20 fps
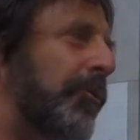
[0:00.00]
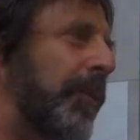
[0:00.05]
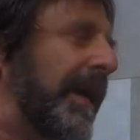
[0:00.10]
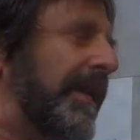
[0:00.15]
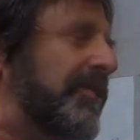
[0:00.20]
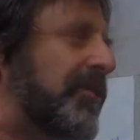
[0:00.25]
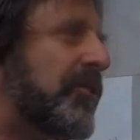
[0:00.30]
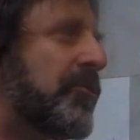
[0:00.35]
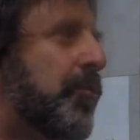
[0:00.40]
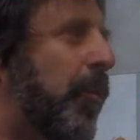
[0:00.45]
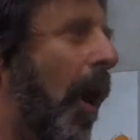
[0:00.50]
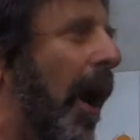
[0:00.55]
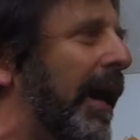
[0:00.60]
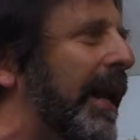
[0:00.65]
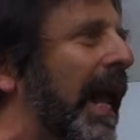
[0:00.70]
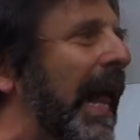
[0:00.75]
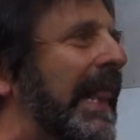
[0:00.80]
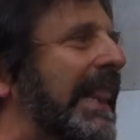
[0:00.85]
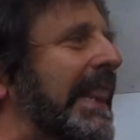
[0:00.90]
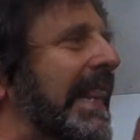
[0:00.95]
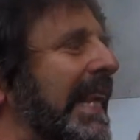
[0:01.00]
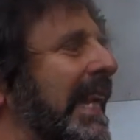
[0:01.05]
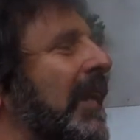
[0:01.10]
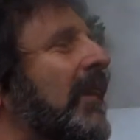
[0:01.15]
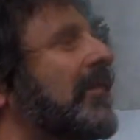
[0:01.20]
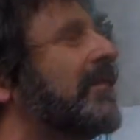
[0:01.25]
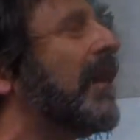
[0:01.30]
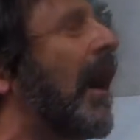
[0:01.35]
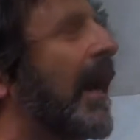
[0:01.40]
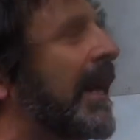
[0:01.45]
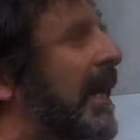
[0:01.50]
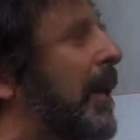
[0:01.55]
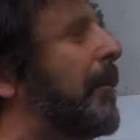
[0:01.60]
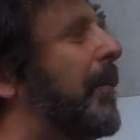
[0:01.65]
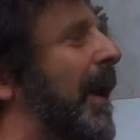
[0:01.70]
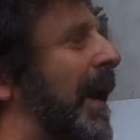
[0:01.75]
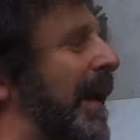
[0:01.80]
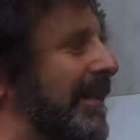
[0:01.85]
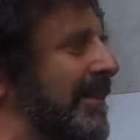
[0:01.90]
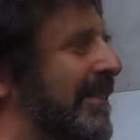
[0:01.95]
We just want a little tiny
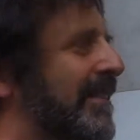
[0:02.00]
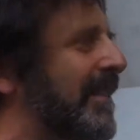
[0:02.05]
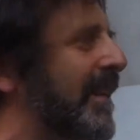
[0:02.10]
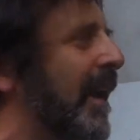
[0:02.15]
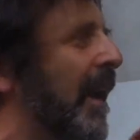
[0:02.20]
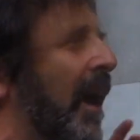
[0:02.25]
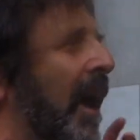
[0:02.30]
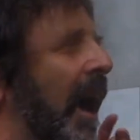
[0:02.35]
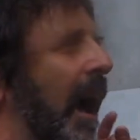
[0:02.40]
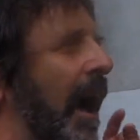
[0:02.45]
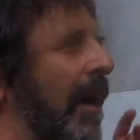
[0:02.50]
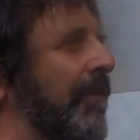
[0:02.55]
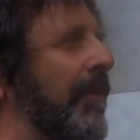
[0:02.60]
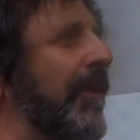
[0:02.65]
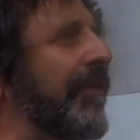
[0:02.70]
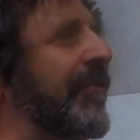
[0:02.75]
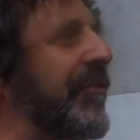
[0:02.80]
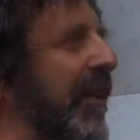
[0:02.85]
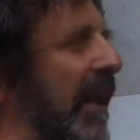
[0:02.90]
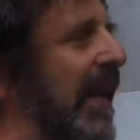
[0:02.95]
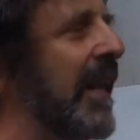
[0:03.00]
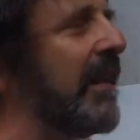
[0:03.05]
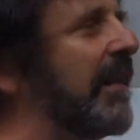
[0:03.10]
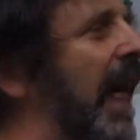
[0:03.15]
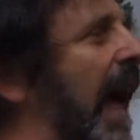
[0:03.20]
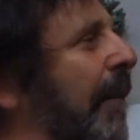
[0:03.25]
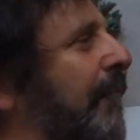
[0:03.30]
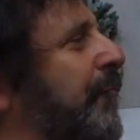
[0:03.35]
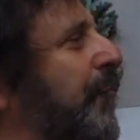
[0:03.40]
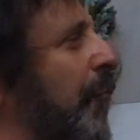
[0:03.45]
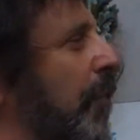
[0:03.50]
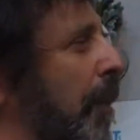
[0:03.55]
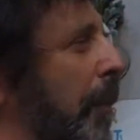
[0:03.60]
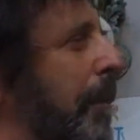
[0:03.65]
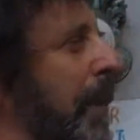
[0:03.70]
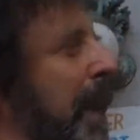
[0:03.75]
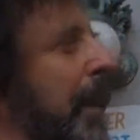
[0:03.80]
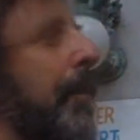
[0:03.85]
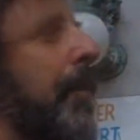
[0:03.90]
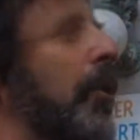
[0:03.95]
bit of the city left for the
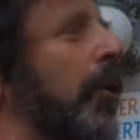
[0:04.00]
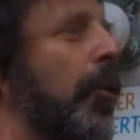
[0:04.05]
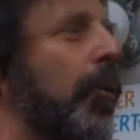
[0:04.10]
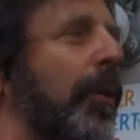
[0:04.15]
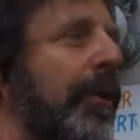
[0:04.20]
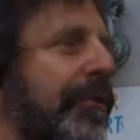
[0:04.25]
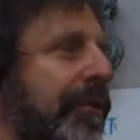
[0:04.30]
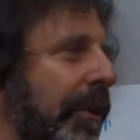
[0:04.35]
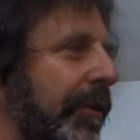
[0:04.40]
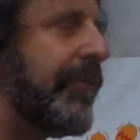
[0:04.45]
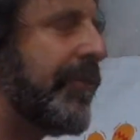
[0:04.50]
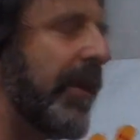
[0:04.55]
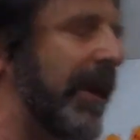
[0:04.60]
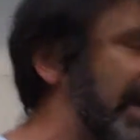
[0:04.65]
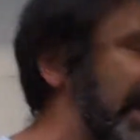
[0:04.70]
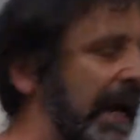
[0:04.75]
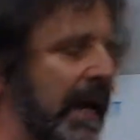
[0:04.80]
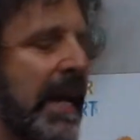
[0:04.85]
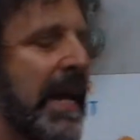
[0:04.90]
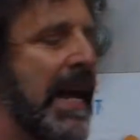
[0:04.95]
people who resisted it.